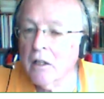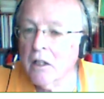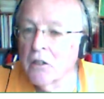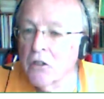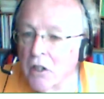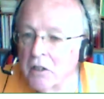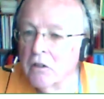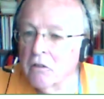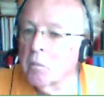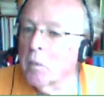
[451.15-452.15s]

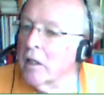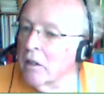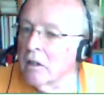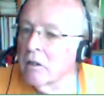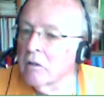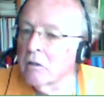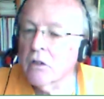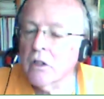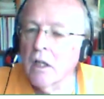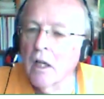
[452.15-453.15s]
continued to be
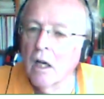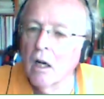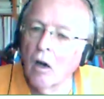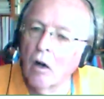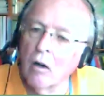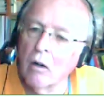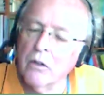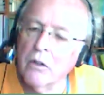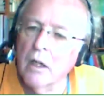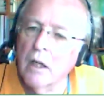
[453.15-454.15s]
used
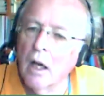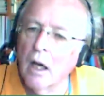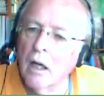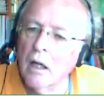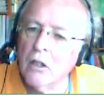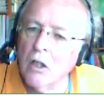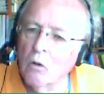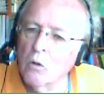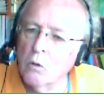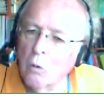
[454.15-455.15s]
on uh,
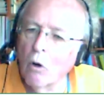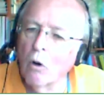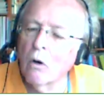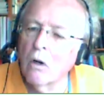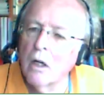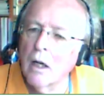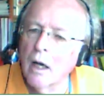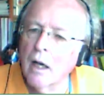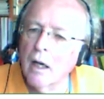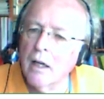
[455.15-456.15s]
Cold War
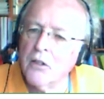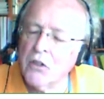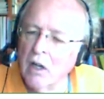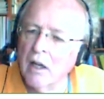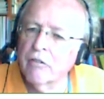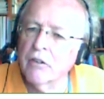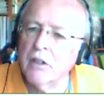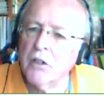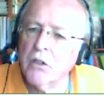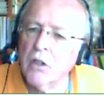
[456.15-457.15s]
uh,
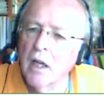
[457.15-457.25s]
ciphers.